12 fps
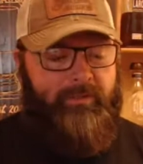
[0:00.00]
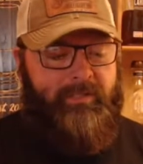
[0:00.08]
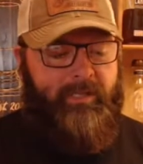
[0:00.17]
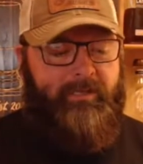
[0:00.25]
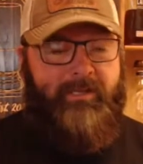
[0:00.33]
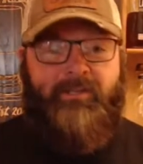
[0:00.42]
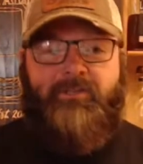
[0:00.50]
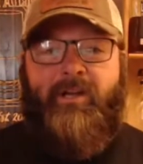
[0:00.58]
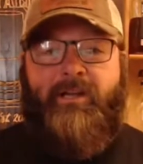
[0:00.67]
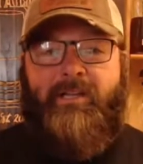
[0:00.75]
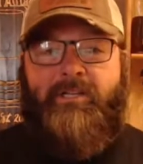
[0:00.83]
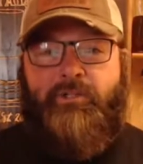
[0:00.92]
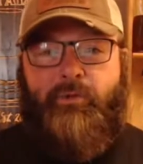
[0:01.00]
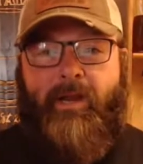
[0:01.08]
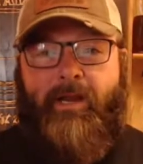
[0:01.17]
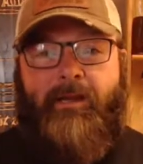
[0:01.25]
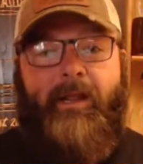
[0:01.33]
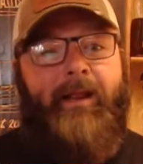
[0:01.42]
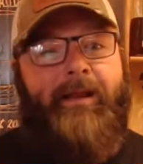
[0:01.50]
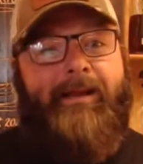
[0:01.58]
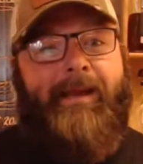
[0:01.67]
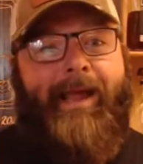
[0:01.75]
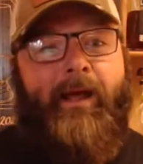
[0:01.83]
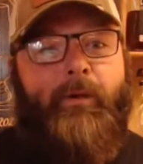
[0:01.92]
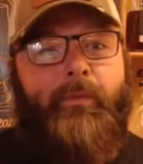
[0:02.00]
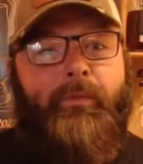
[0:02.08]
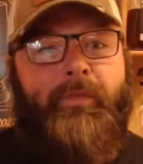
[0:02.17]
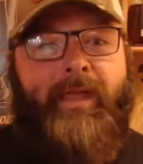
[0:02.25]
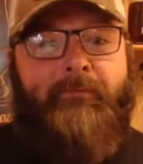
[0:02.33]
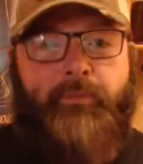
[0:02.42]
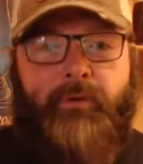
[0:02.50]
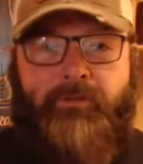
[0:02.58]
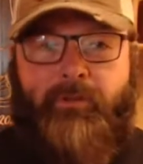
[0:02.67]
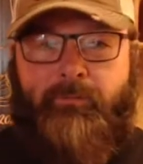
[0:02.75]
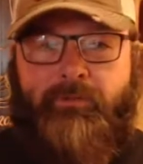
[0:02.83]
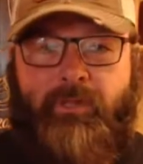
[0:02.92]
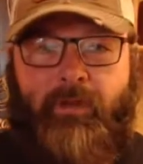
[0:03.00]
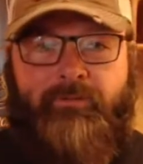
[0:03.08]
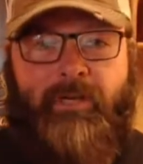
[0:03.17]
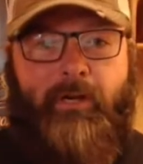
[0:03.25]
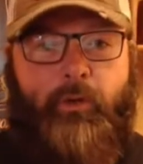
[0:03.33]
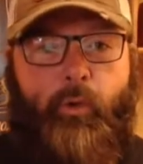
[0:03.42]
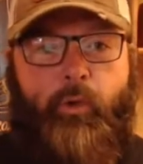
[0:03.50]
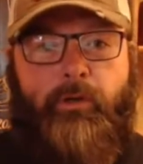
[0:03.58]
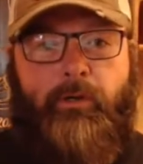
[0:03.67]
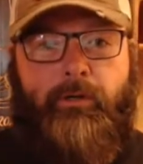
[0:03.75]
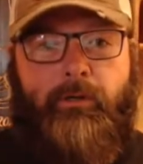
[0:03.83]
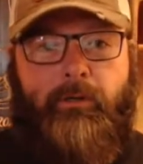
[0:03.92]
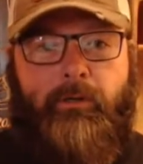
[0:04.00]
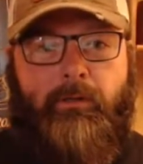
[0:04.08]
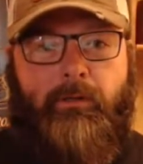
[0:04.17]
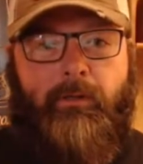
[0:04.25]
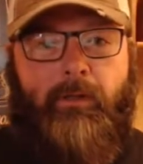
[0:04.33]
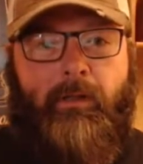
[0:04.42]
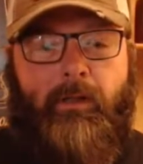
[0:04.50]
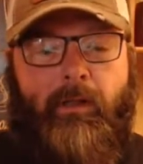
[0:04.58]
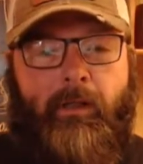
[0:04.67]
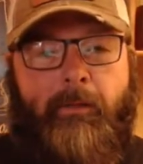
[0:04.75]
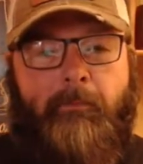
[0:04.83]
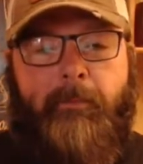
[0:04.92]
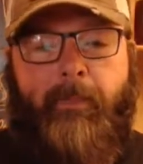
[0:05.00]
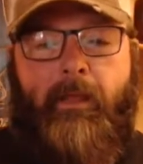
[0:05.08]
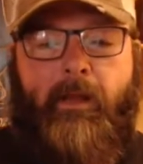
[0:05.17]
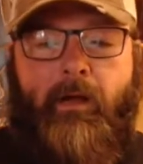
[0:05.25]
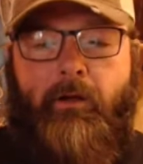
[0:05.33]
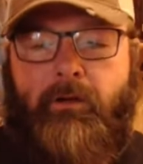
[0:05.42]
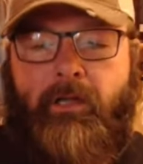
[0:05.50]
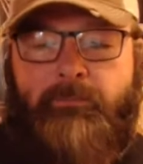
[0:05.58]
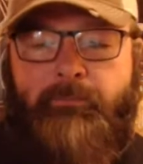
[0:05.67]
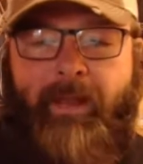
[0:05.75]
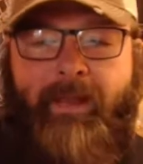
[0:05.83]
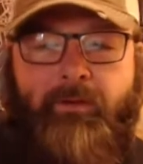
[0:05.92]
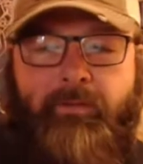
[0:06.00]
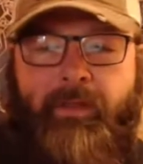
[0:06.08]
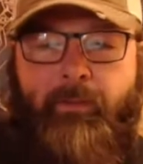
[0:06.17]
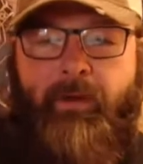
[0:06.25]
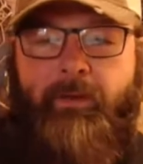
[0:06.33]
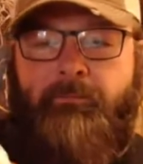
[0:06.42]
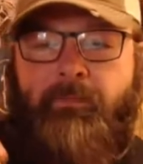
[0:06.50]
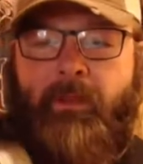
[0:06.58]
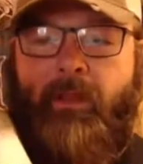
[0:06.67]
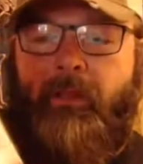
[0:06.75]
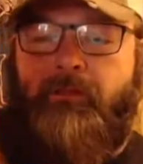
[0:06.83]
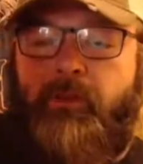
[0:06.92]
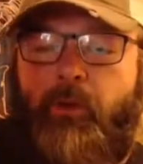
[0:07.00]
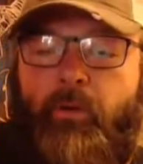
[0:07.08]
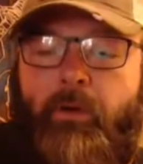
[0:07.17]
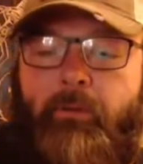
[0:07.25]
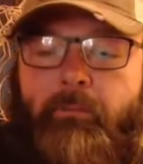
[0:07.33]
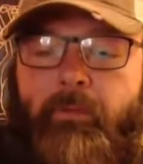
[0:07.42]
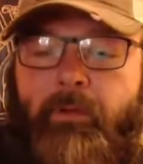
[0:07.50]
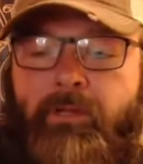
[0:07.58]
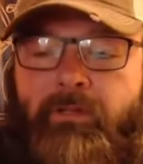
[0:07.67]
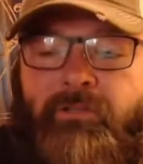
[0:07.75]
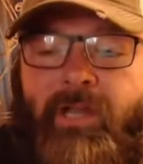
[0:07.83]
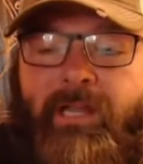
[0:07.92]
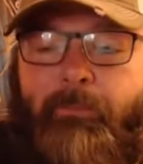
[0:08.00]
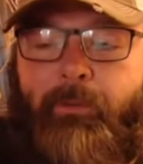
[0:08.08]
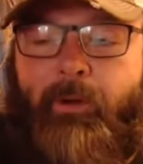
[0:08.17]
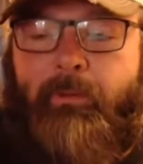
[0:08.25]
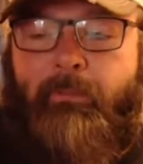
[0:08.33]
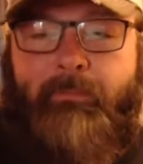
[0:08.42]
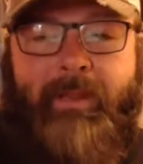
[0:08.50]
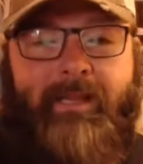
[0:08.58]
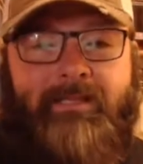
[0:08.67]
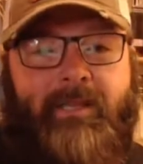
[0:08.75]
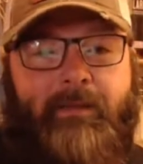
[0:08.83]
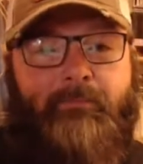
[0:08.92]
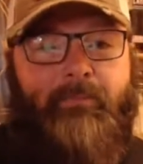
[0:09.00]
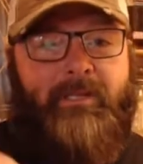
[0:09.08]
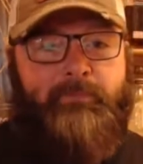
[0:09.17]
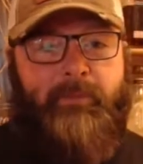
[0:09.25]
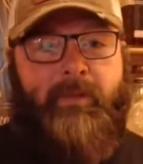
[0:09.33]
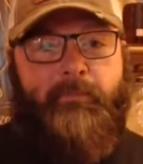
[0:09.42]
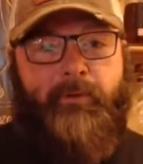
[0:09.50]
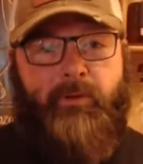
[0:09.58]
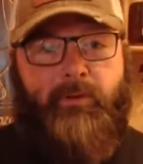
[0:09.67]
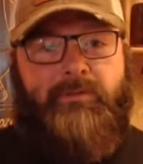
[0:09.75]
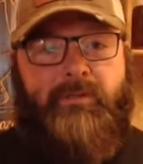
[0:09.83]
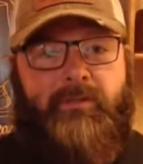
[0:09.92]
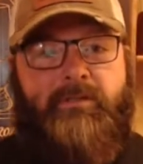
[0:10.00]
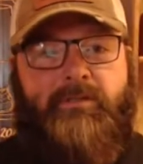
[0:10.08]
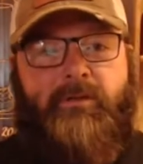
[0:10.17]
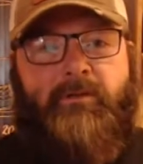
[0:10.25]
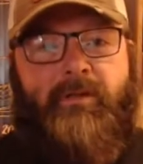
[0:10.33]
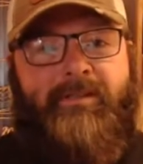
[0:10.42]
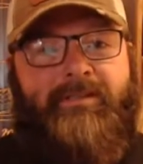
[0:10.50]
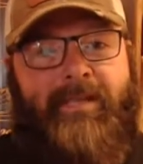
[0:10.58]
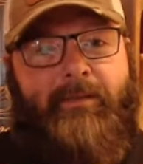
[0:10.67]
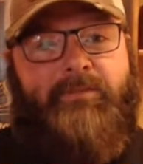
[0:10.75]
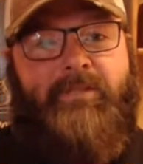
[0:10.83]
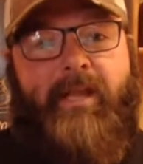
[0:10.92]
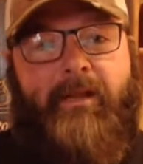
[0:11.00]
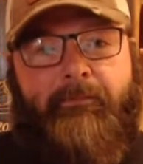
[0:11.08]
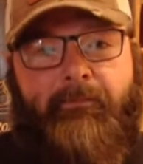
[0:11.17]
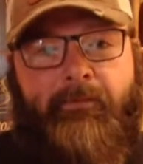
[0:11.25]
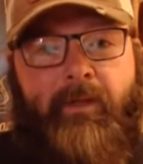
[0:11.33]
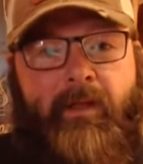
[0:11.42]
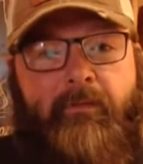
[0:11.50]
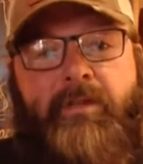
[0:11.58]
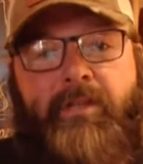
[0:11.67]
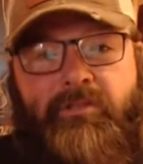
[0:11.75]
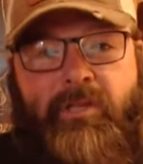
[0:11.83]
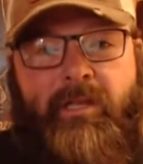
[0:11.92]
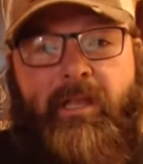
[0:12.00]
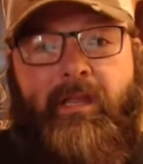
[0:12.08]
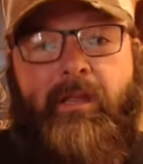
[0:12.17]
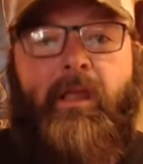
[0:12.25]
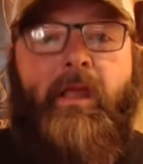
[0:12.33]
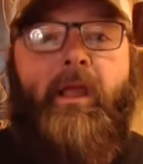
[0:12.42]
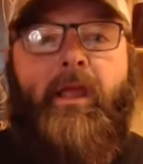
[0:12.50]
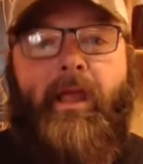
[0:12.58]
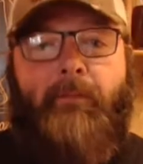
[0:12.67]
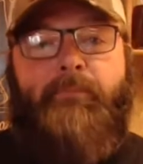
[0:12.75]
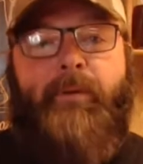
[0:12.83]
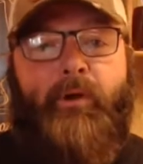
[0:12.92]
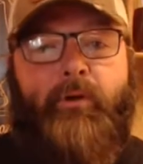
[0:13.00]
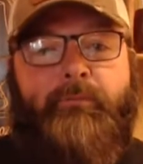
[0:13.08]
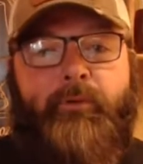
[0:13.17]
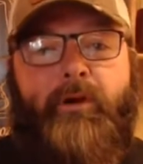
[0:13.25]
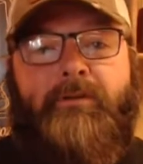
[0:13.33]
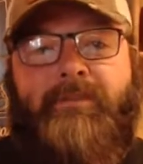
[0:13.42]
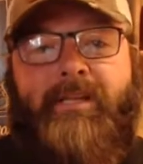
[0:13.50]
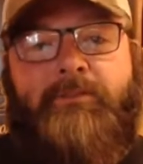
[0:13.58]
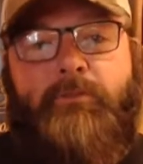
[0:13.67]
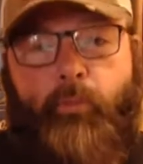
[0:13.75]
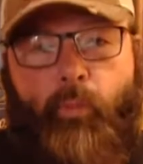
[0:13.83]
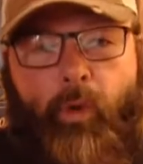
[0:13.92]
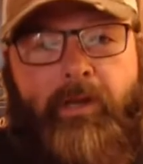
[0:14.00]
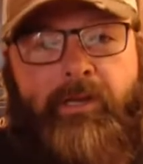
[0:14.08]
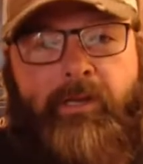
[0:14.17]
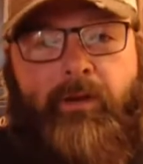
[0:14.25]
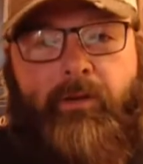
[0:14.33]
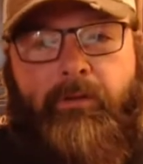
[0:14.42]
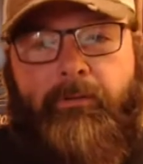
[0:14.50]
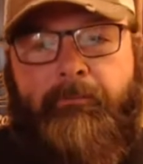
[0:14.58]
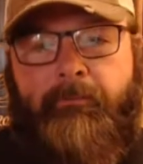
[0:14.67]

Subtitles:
said Kentucky straight. Now they put themselves in a corner, and I'll expand on that, right? So Kentucky bourbon means it must be produced and distilled in the same state of Kentucky and barreled for at least 1 year.